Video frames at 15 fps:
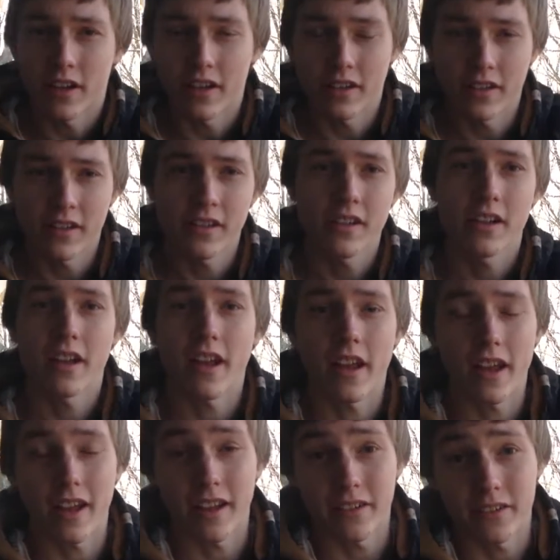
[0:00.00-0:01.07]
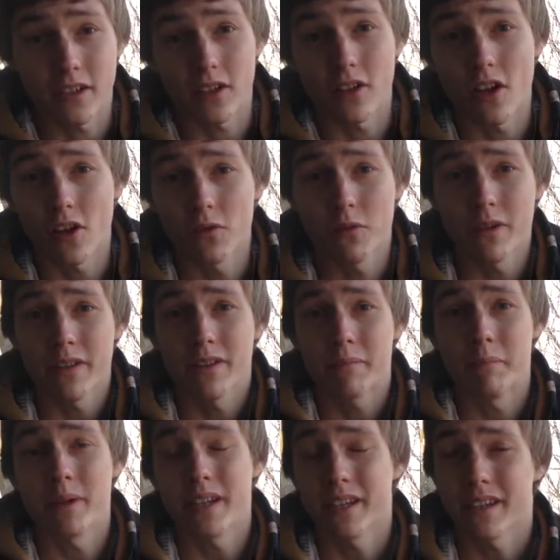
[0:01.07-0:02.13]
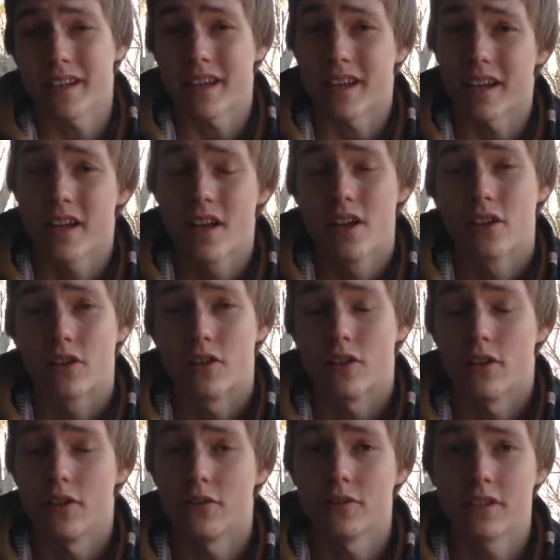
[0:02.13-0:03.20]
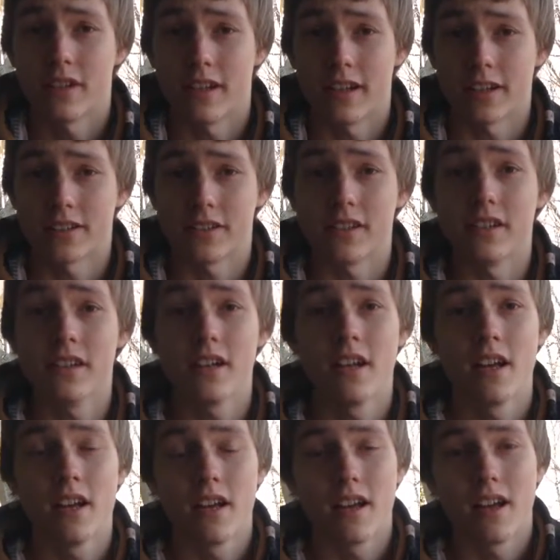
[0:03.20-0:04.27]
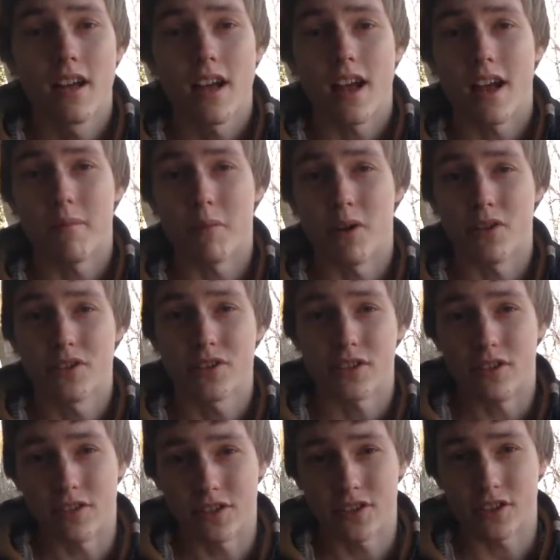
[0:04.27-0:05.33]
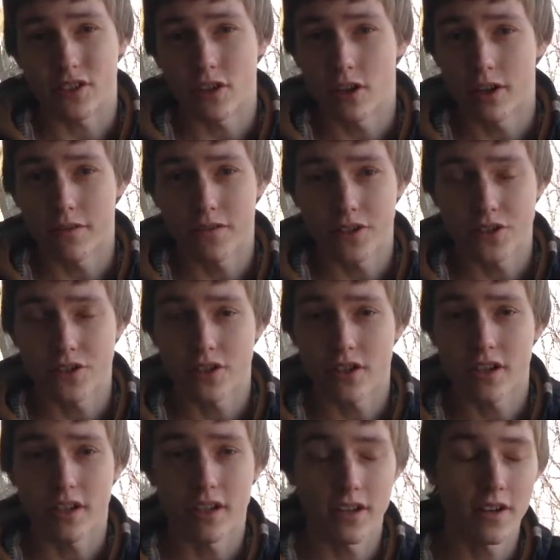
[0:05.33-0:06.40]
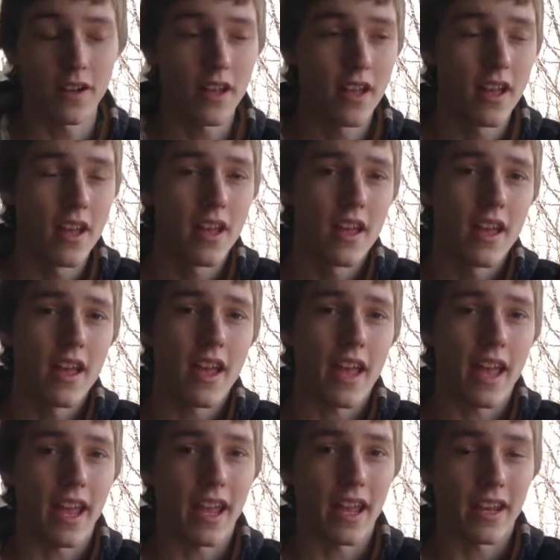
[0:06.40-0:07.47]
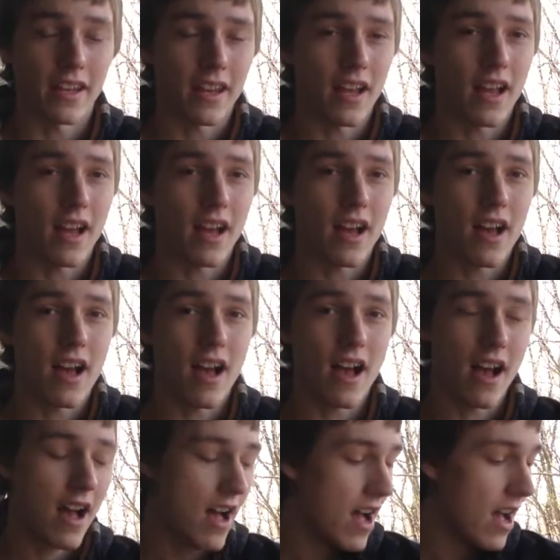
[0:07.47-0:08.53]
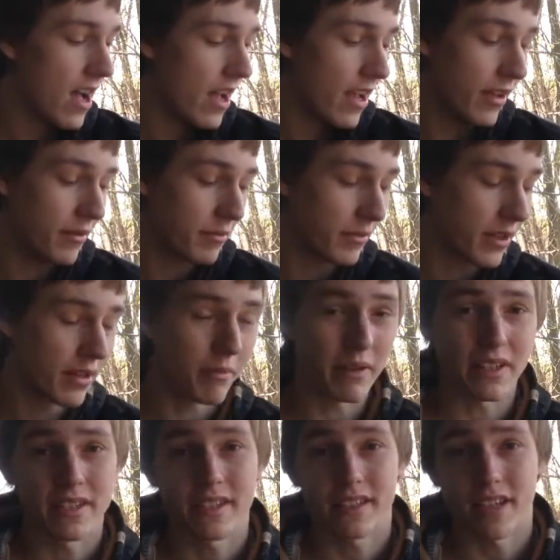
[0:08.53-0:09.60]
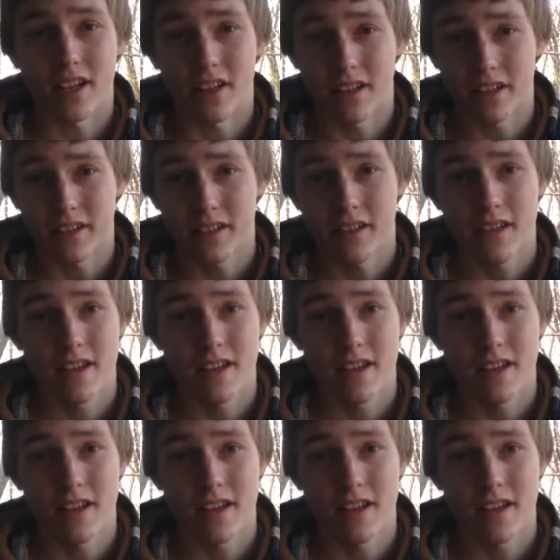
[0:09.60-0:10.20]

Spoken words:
here, and along with being a cologne collector, I'm also a cigar aficionado, and I'm going to be selling